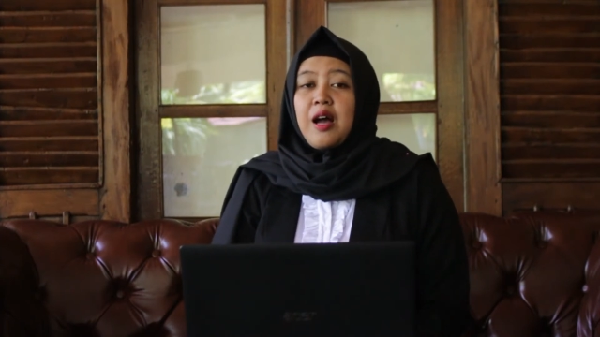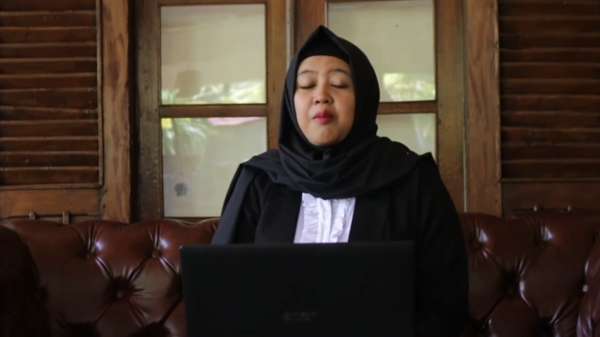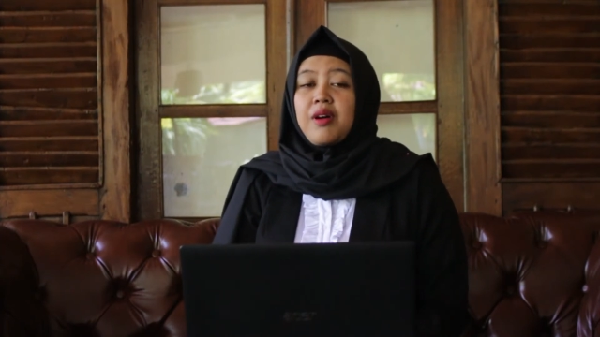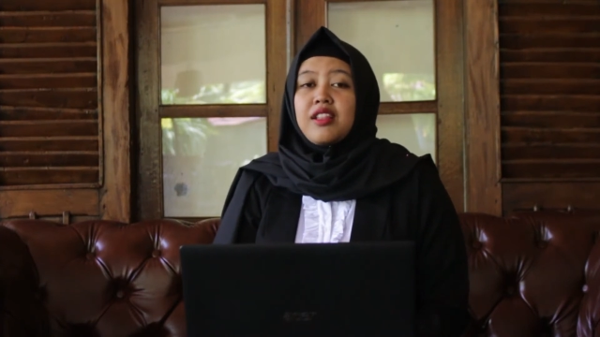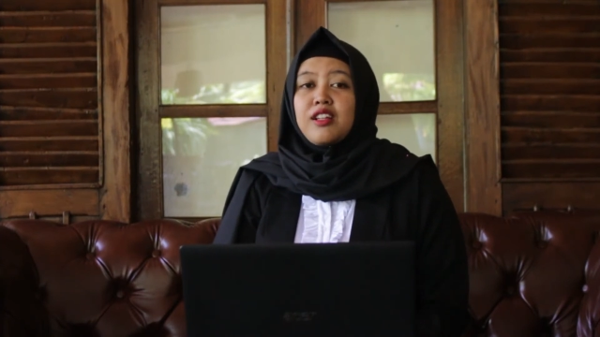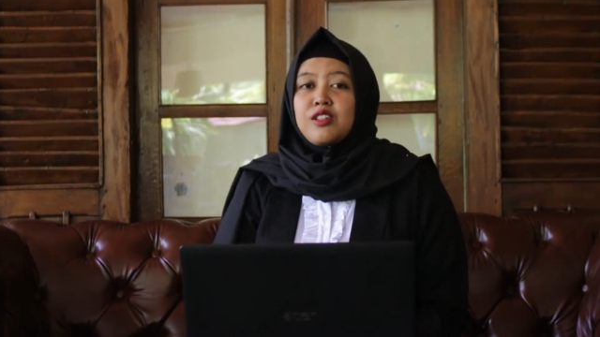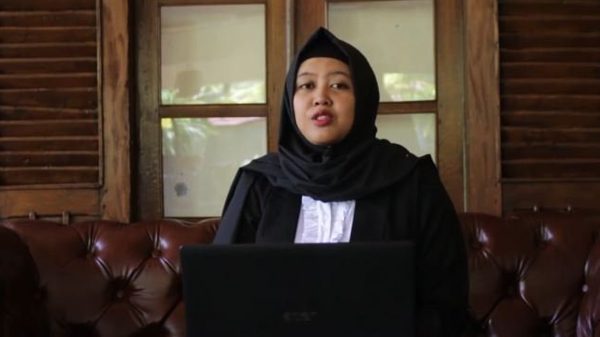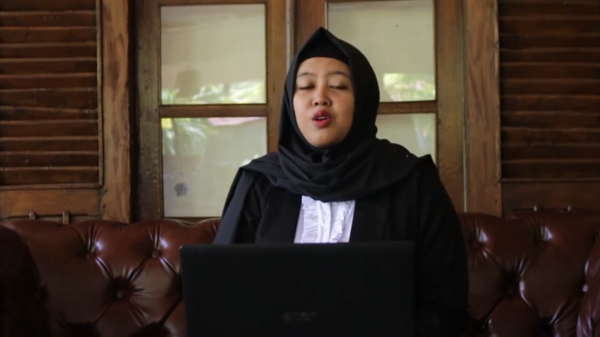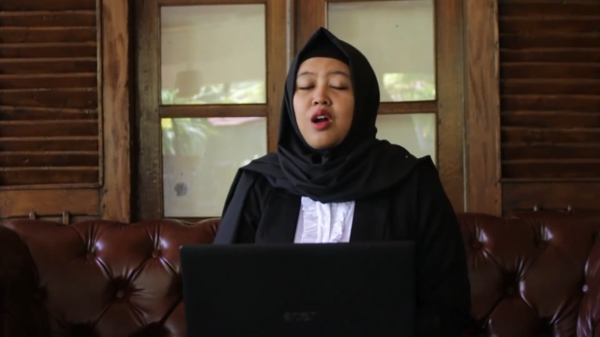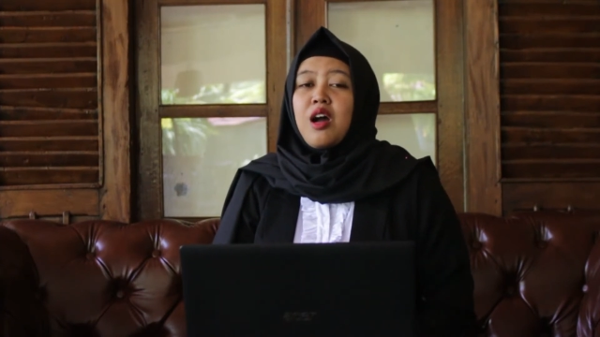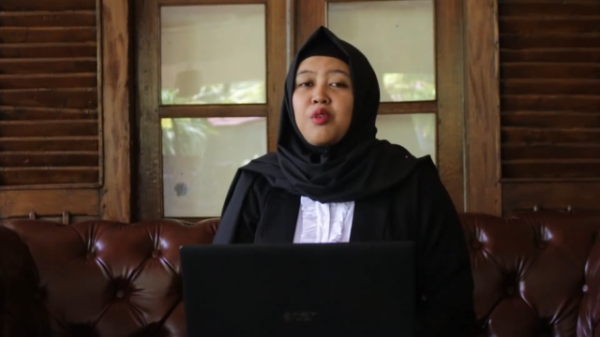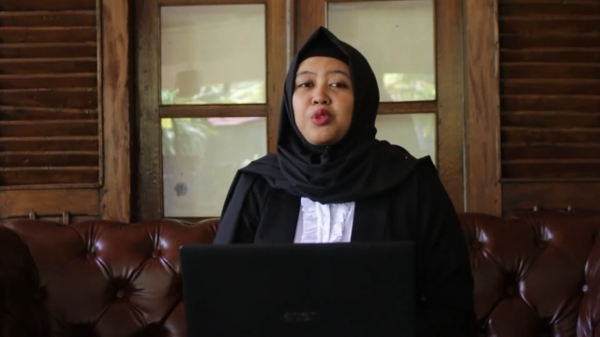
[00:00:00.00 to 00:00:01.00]
but also
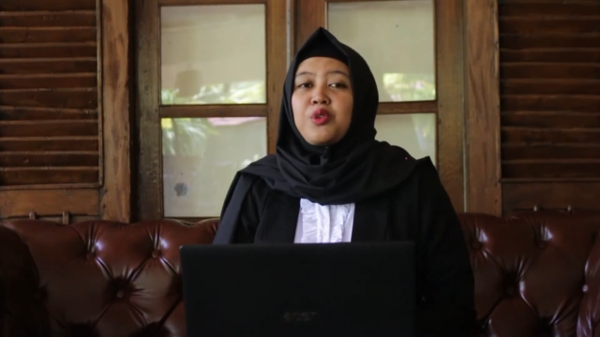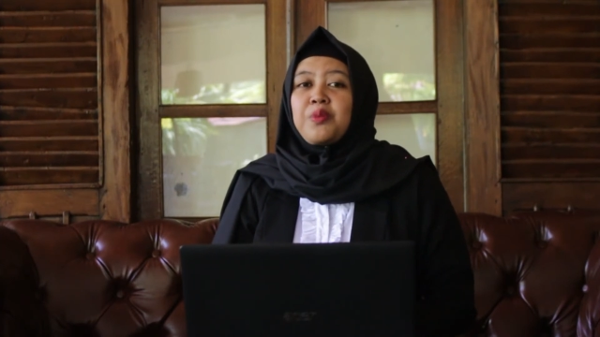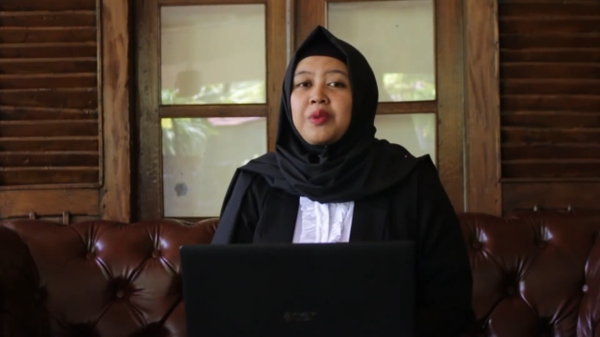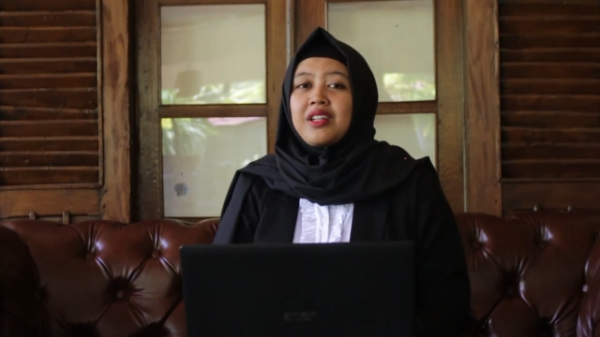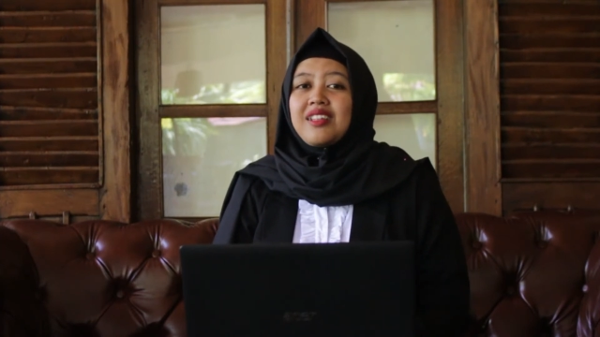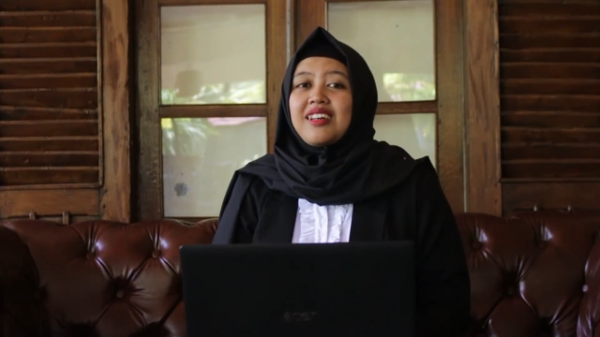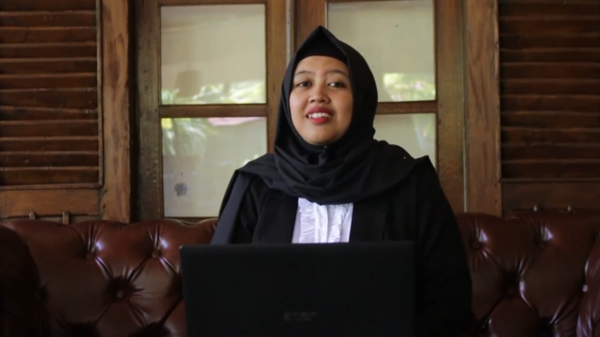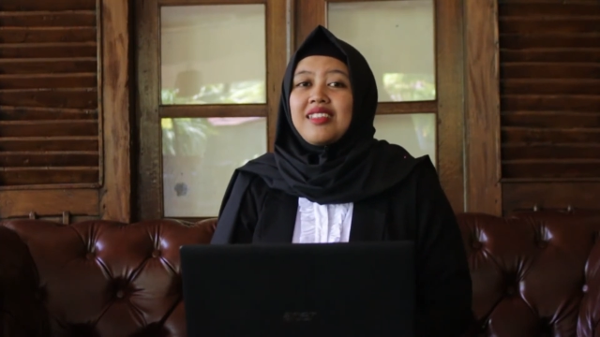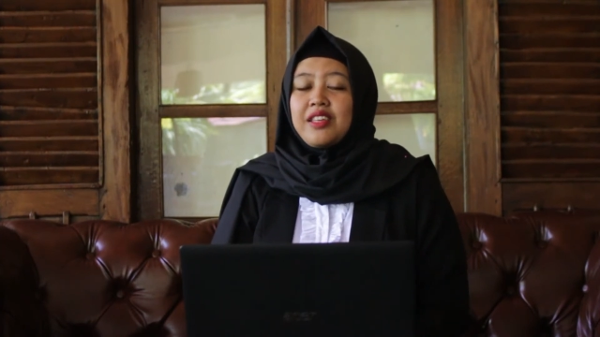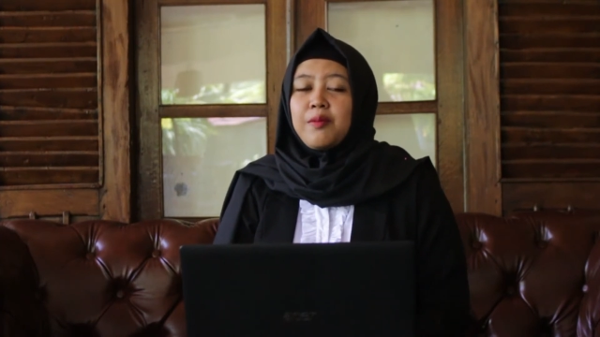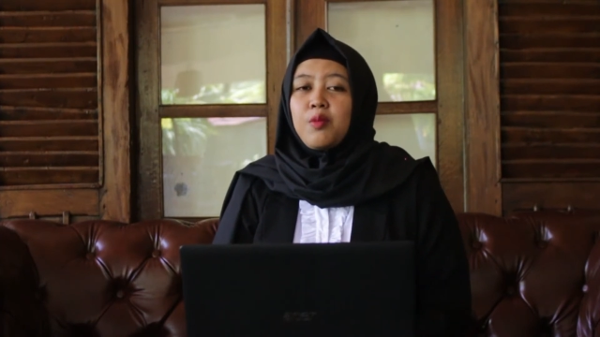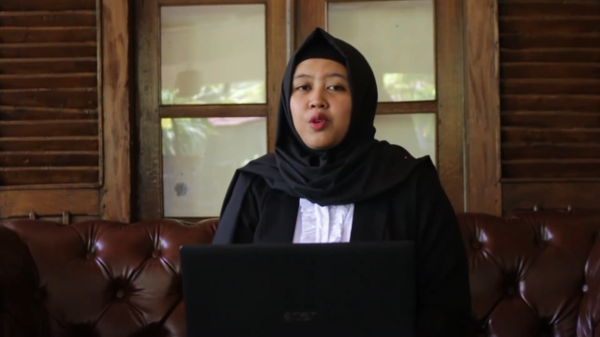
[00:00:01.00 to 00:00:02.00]
how to build a
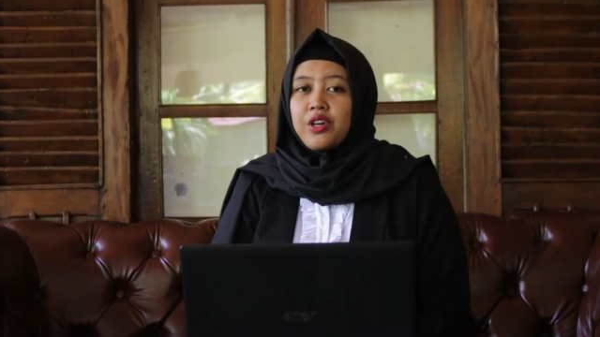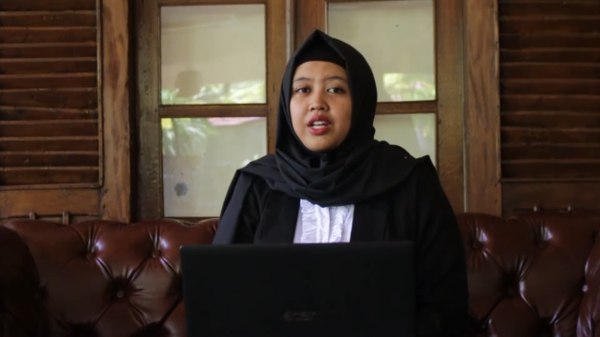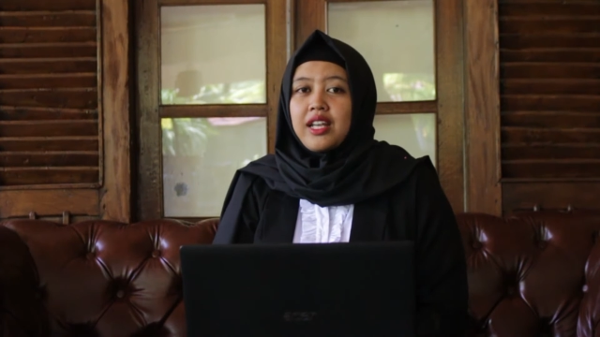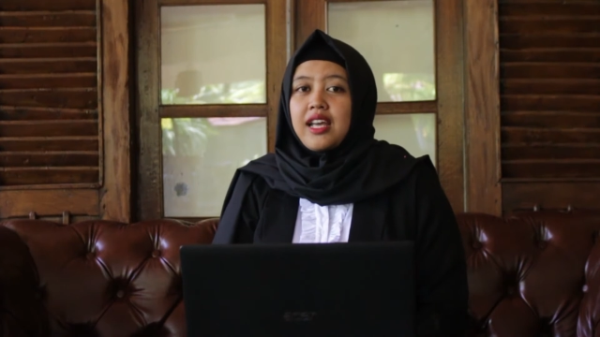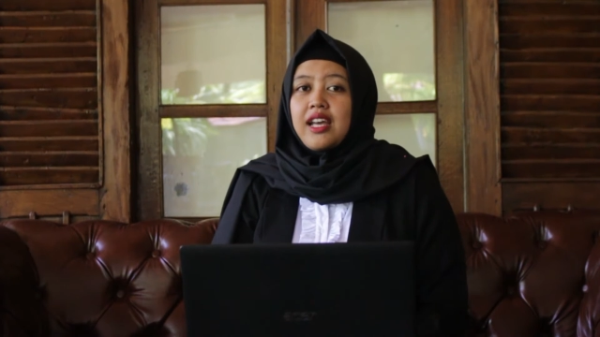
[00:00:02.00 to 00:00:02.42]
teamwork